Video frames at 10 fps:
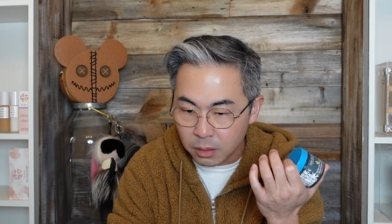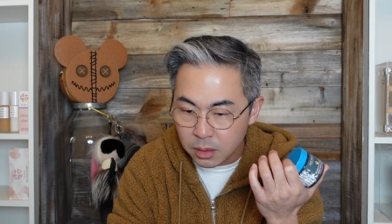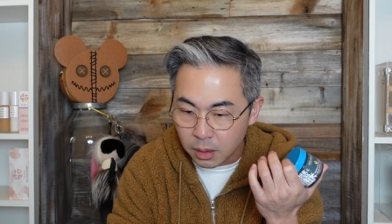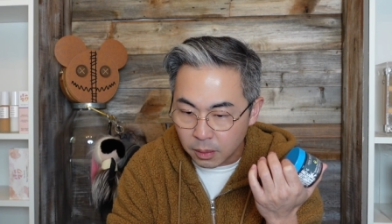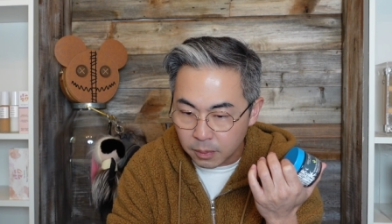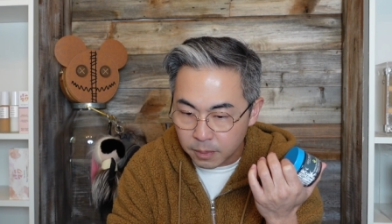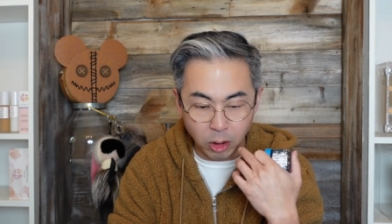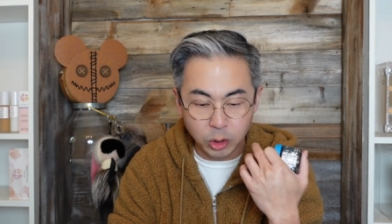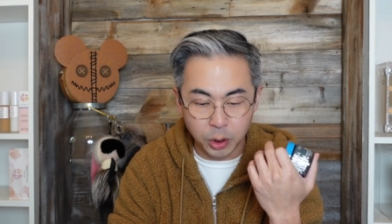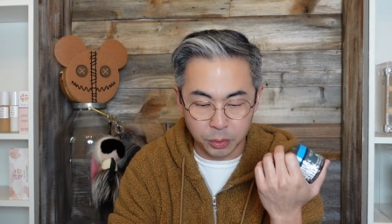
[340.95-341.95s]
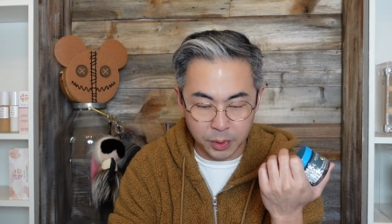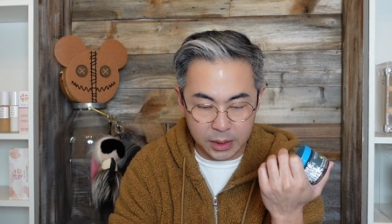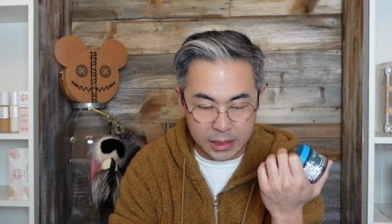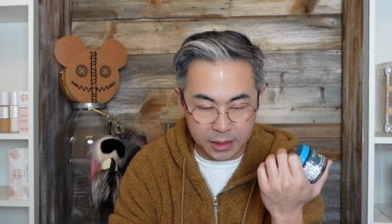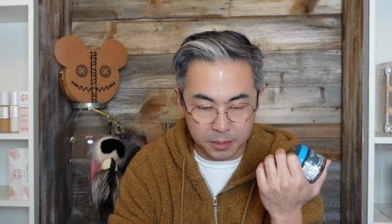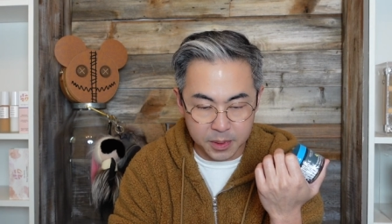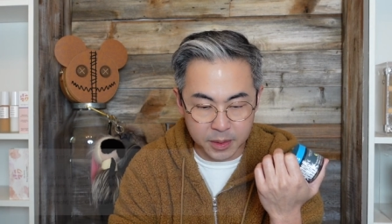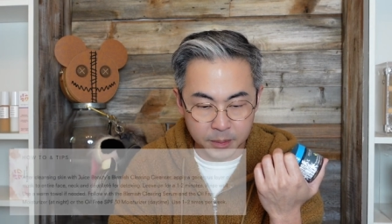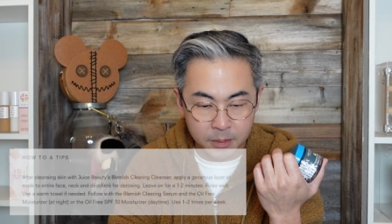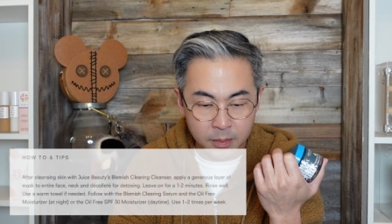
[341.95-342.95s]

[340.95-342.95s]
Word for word: So, how to and tips.